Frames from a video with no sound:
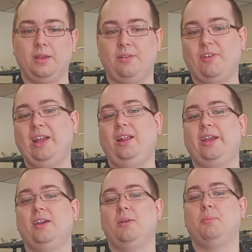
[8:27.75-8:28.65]
And
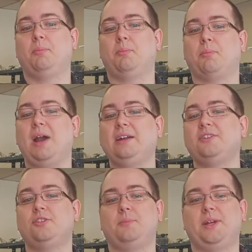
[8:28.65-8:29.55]
finally,
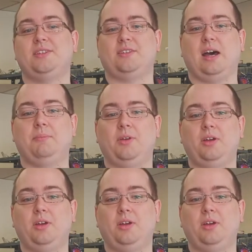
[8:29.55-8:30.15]
practice your pit stop.